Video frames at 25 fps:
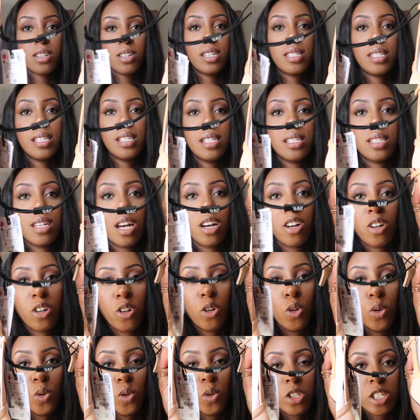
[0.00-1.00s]
So it's these
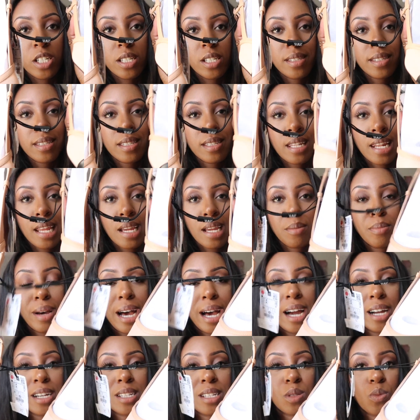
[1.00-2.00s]
gorgeous
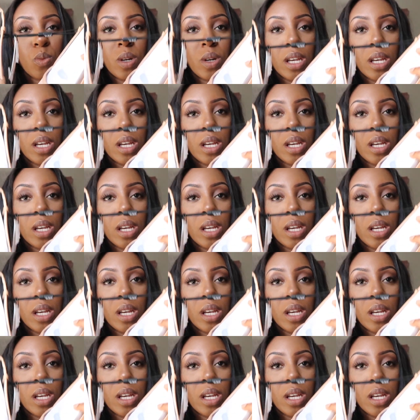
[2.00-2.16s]
slingbacks